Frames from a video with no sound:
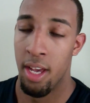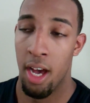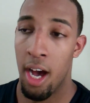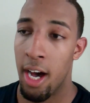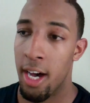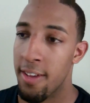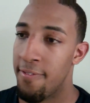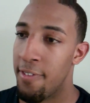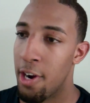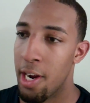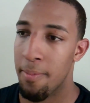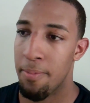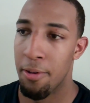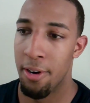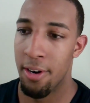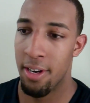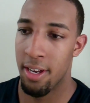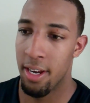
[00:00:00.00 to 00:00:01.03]
Oh, very
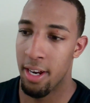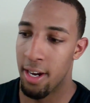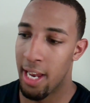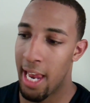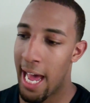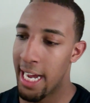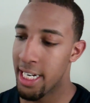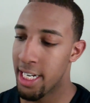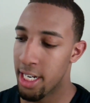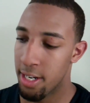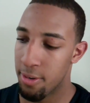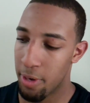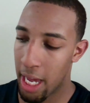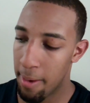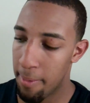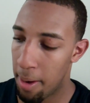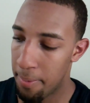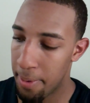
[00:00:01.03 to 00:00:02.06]
important. You know, last year
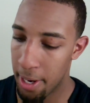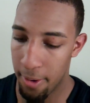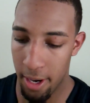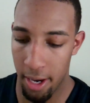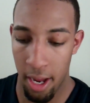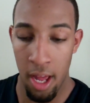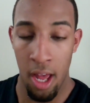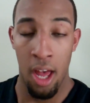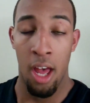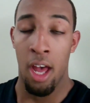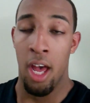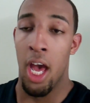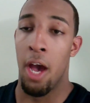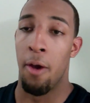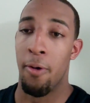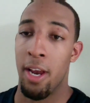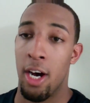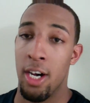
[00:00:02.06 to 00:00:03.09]
we came up here
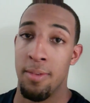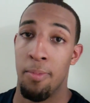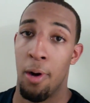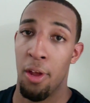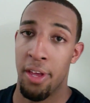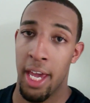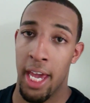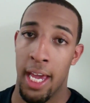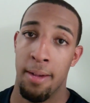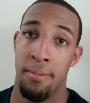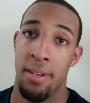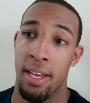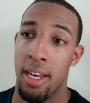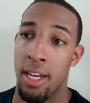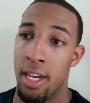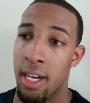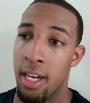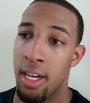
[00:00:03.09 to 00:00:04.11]
and we lost both games,
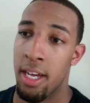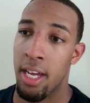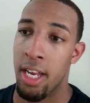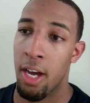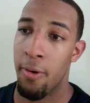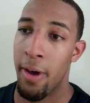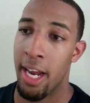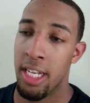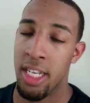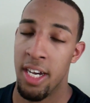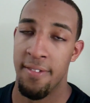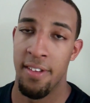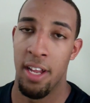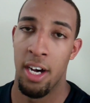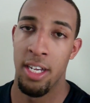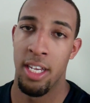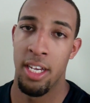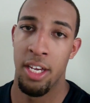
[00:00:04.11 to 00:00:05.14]
and you know, we had a
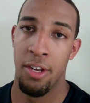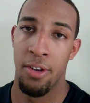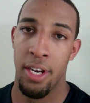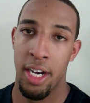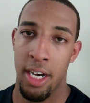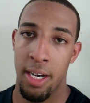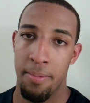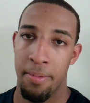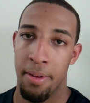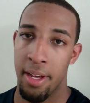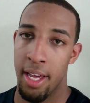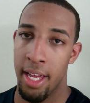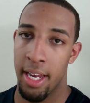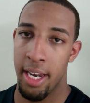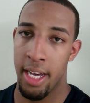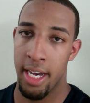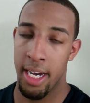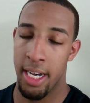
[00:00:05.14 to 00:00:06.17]
tough loss at UW,
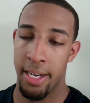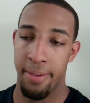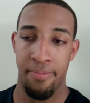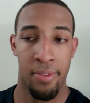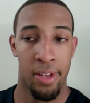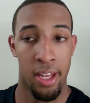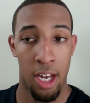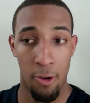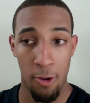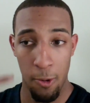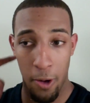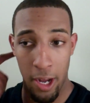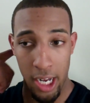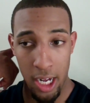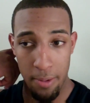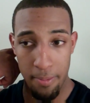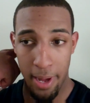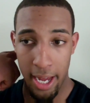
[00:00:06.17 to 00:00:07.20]
and you know, we
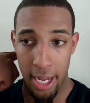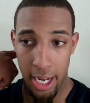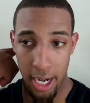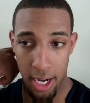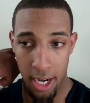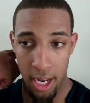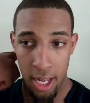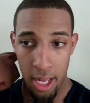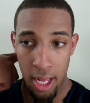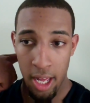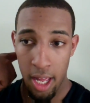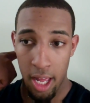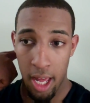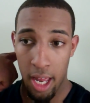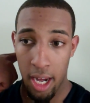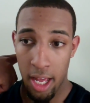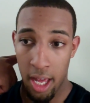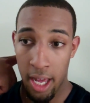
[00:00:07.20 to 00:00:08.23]
want to come back here
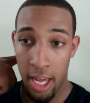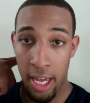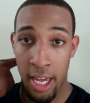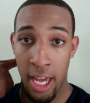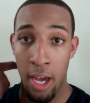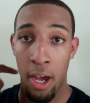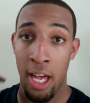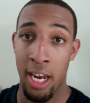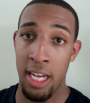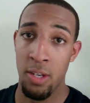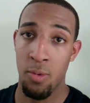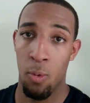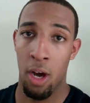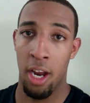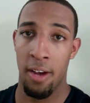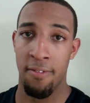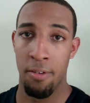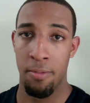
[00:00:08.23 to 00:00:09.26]
and get at least
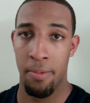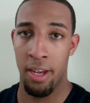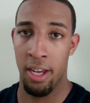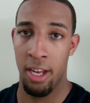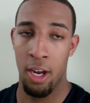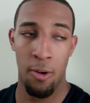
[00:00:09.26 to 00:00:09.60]
one of them.